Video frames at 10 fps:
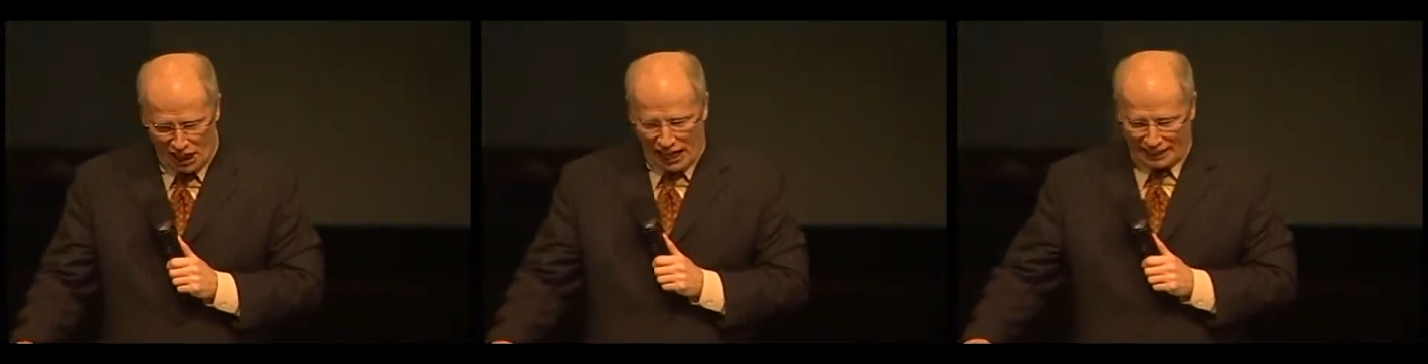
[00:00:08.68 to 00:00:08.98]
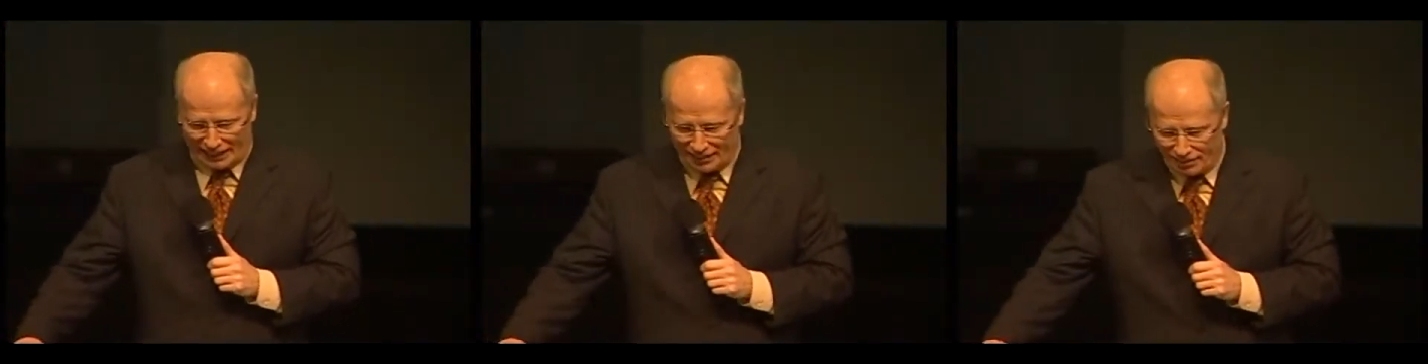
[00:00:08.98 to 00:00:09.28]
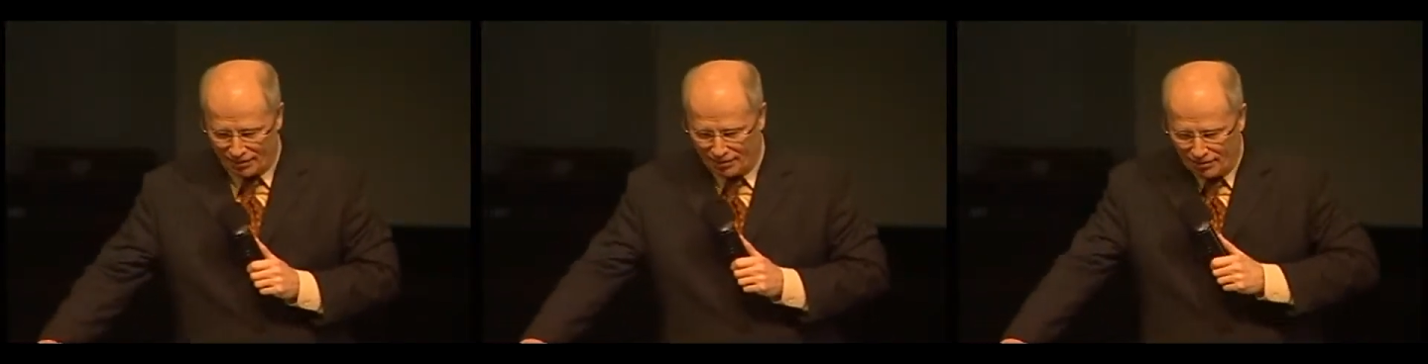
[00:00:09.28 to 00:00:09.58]
stock in
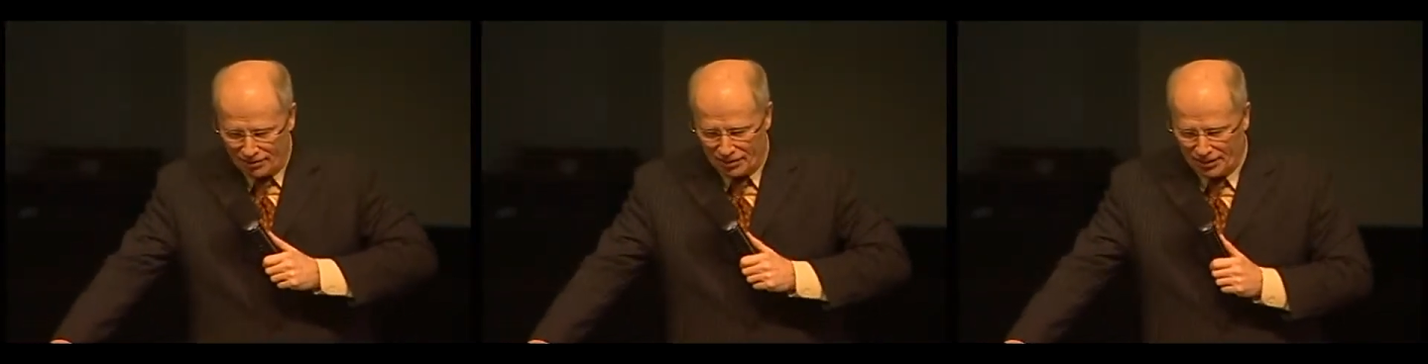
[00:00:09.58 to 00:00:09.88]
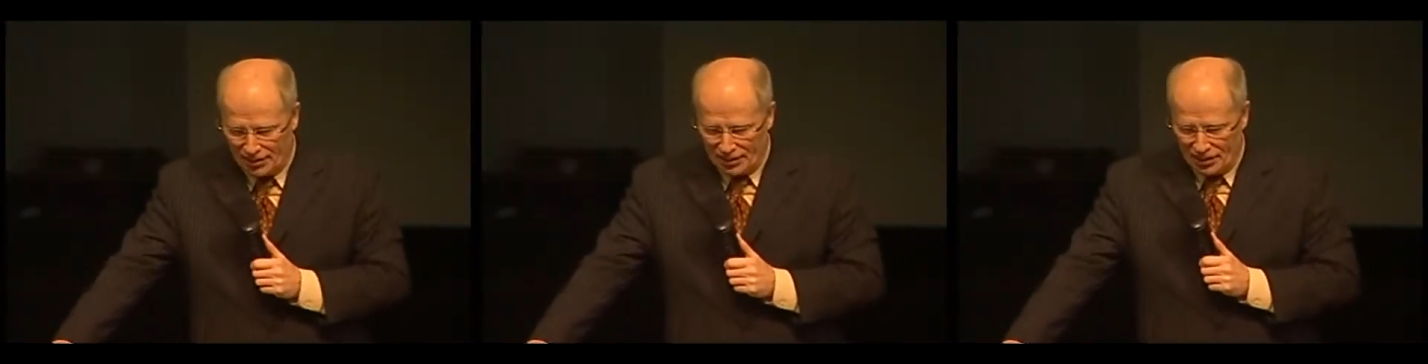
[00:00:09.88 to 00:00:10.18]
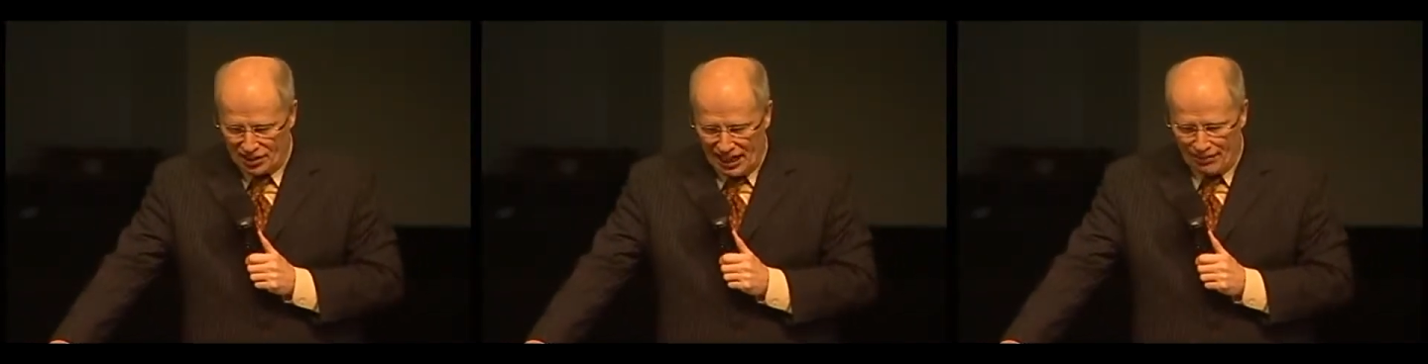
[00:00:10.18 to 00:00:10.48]

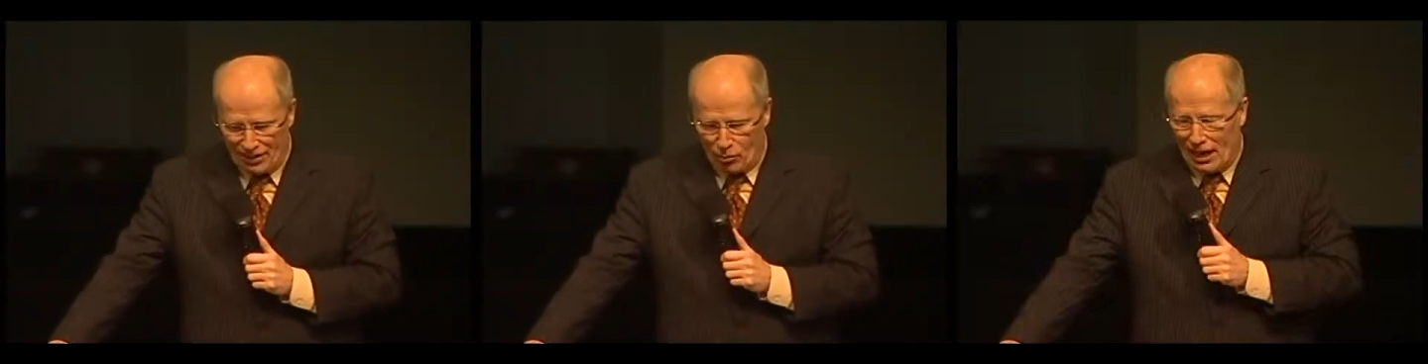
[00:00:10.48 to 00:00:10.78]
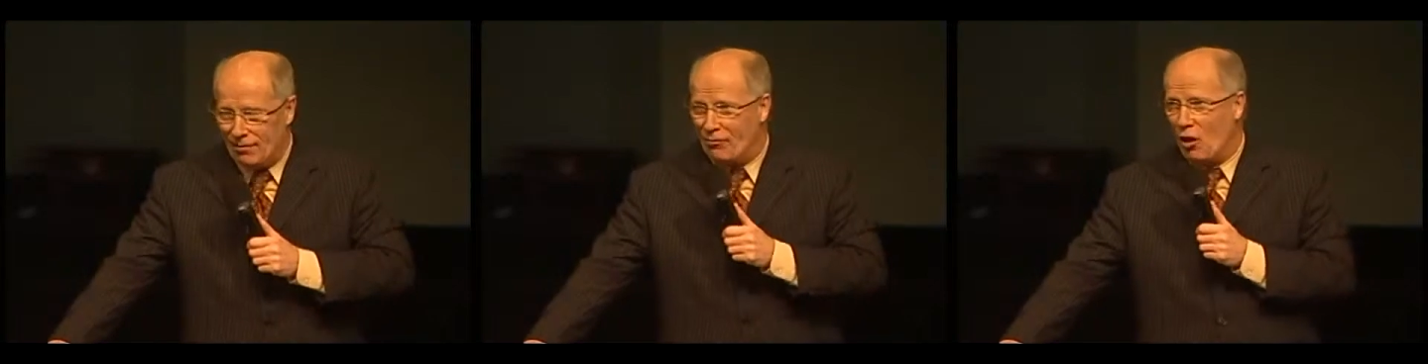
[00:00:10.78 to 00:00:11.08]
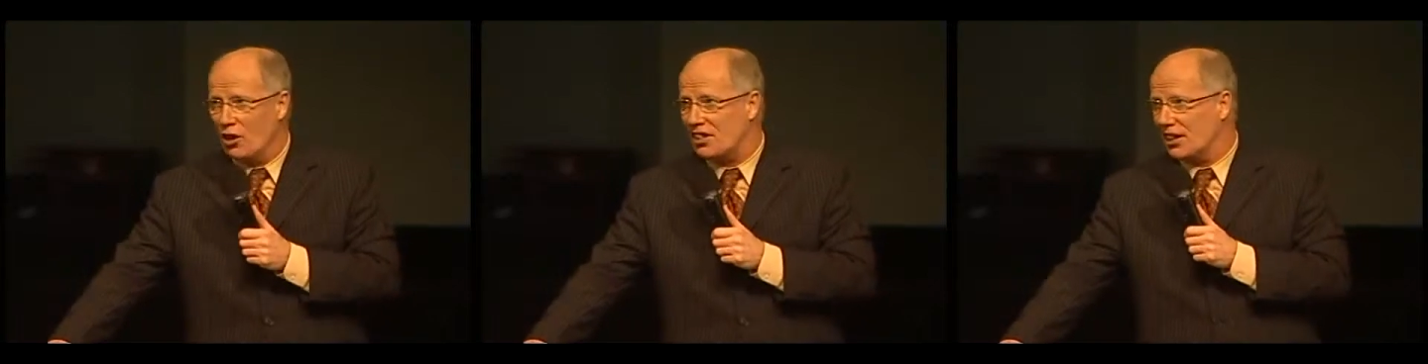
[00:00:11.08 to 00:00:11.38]
saving the
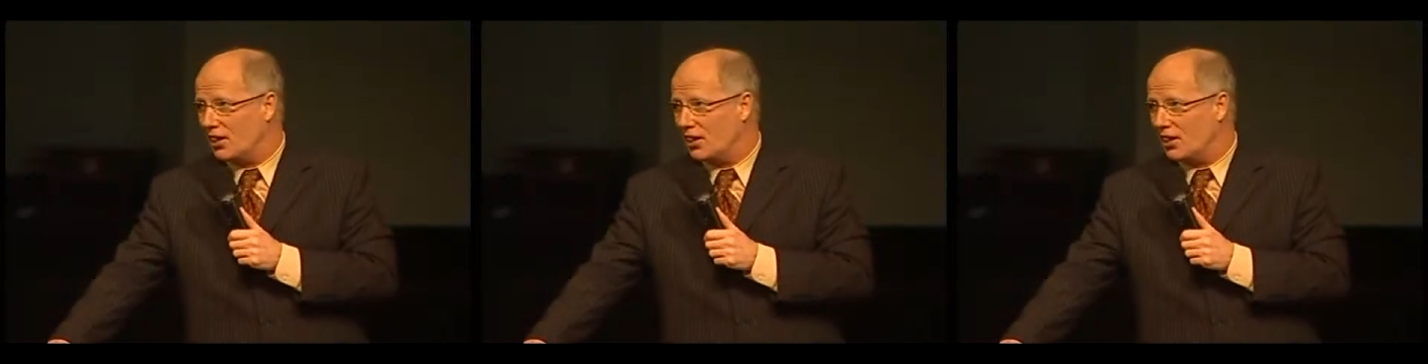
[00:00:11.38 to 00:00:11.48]
rainforest